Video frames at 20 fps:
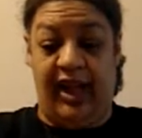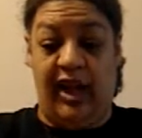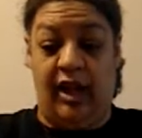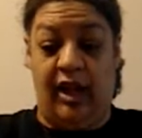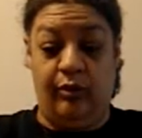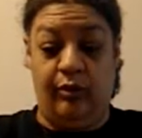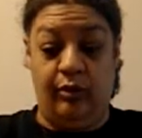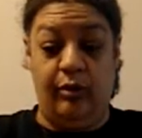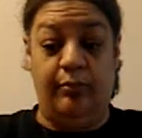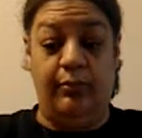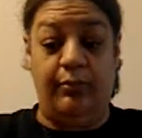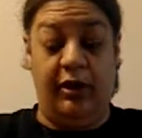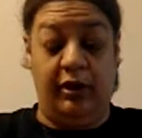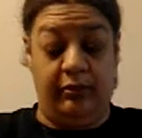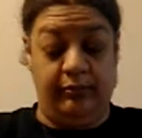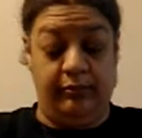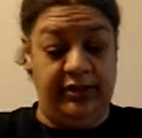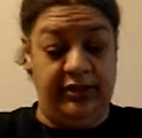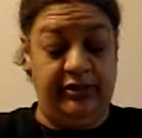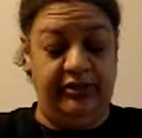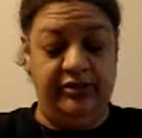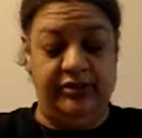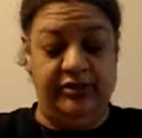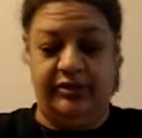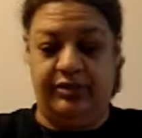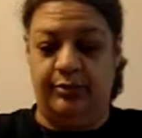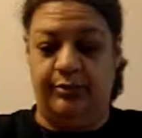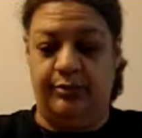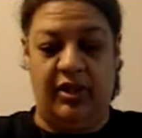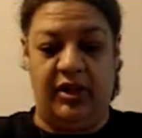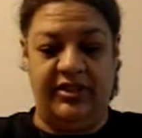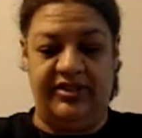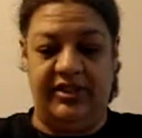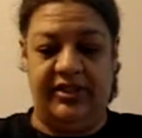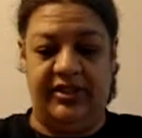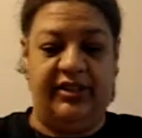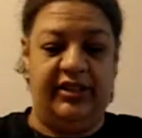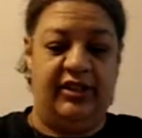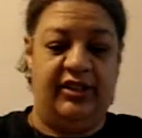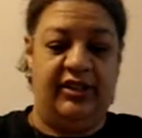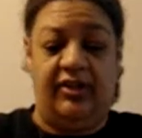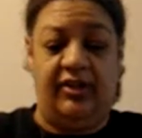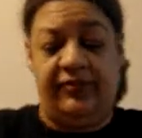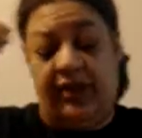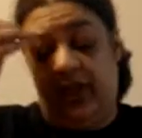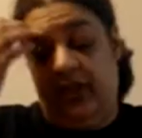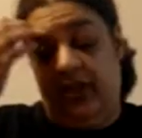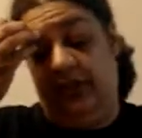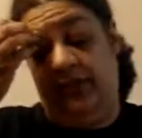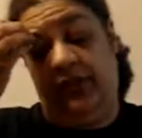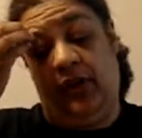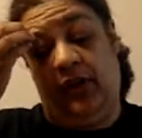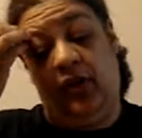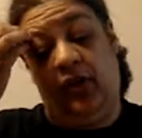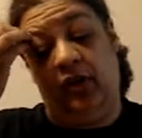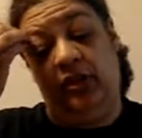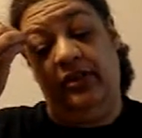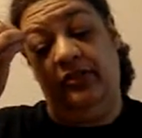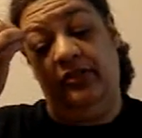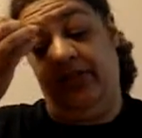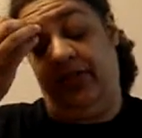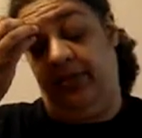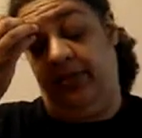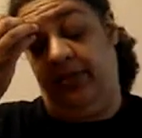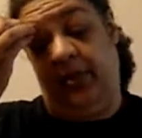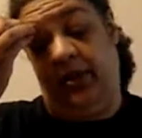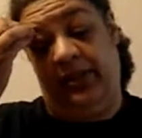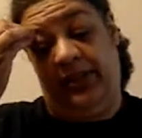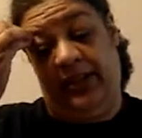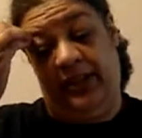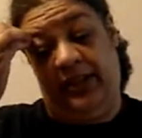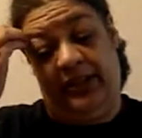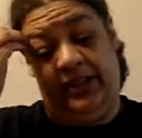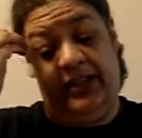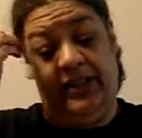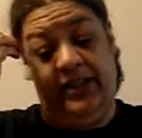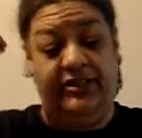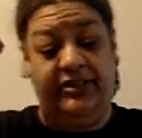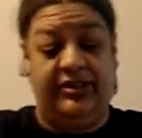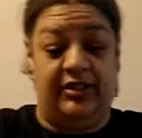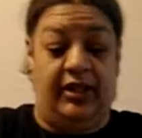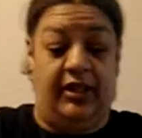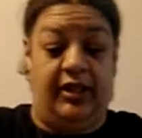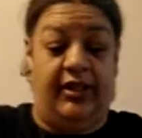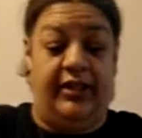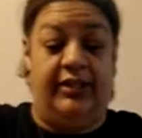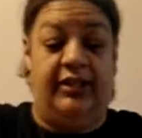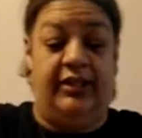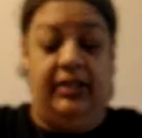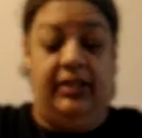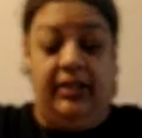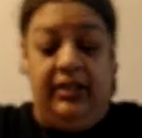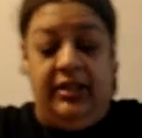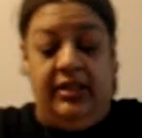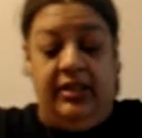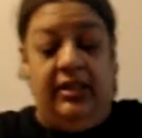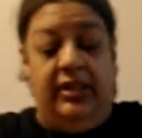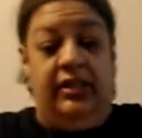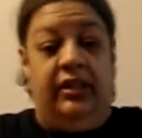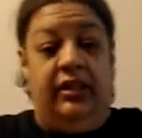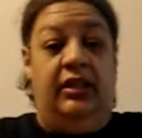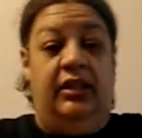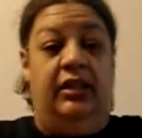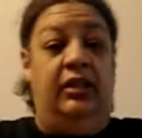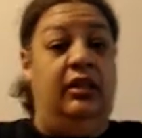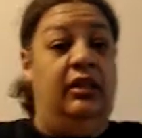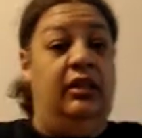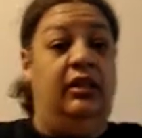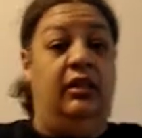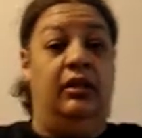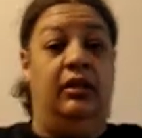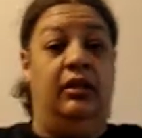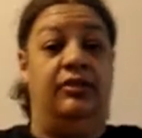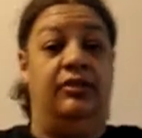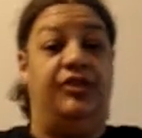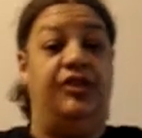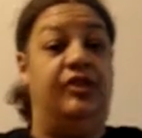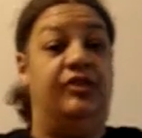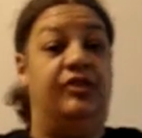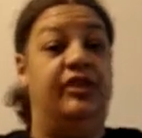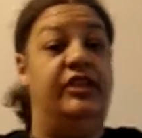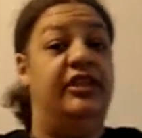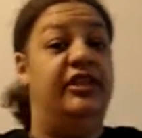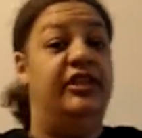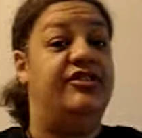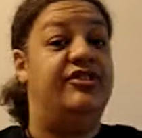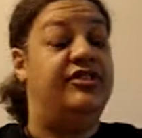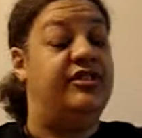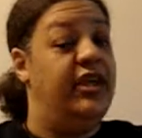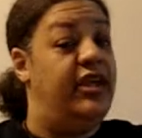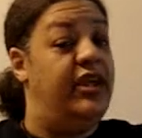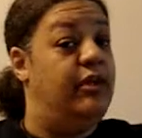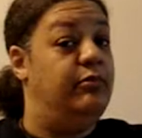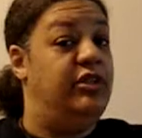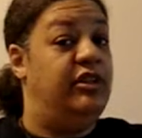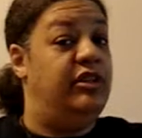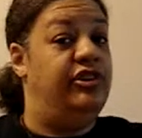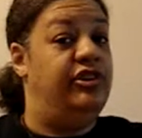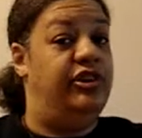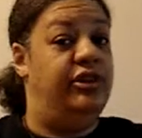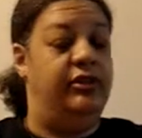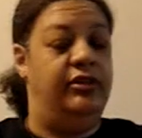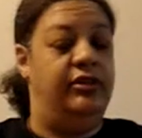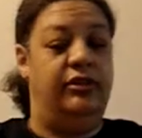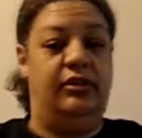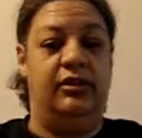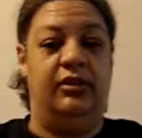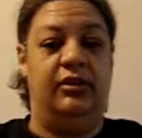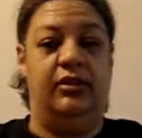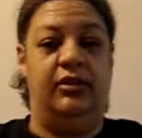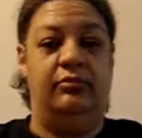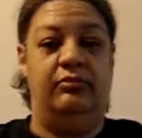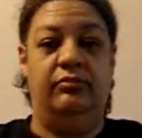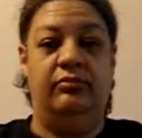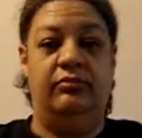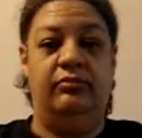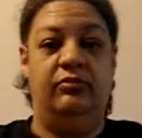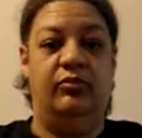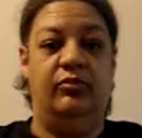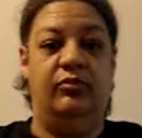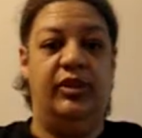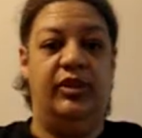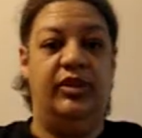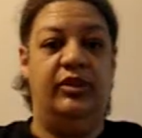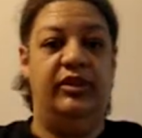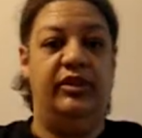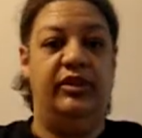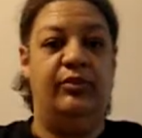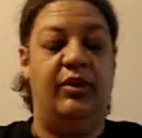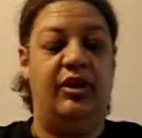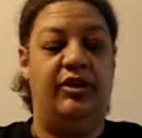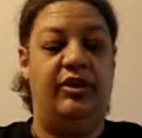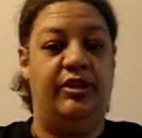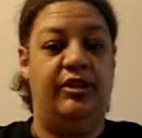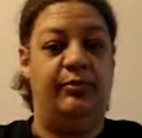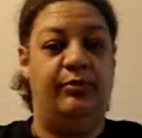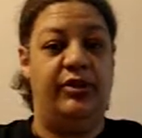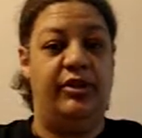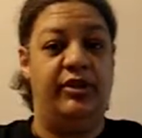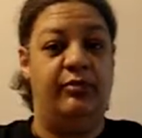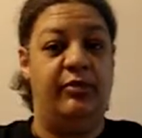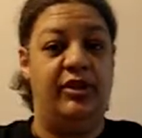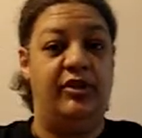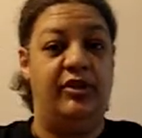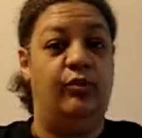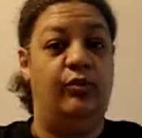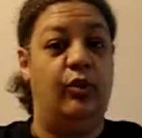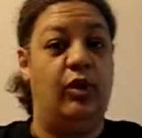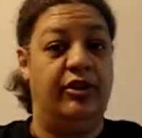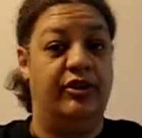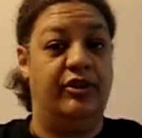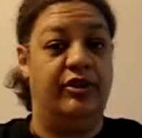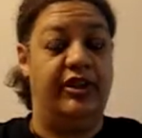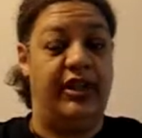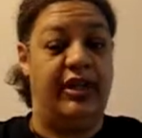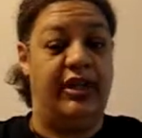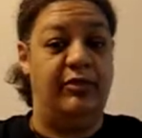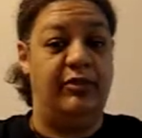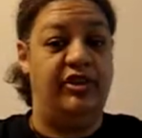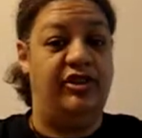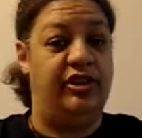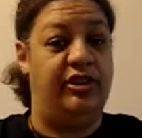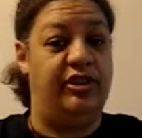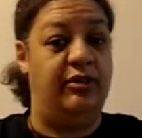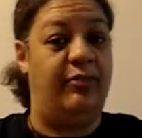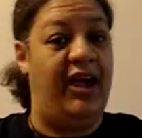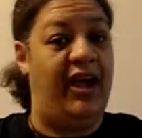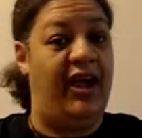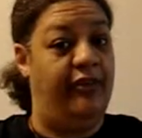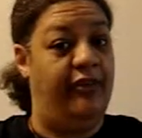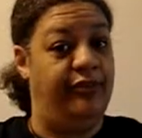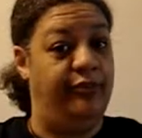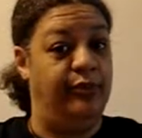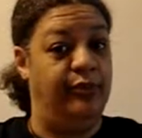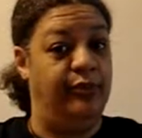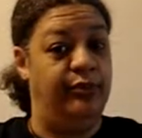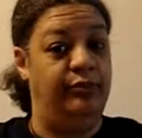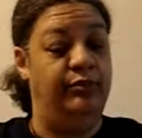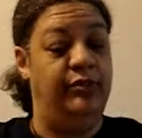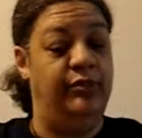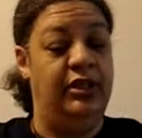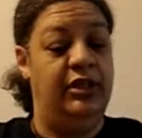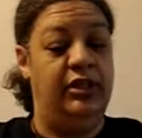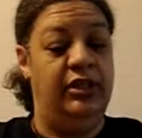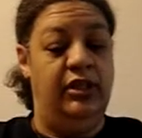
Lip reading: Our apartment, surprisingly enough, out of all of them on that side, took the least damage. We only wound up with a bit of water damage in the bathroom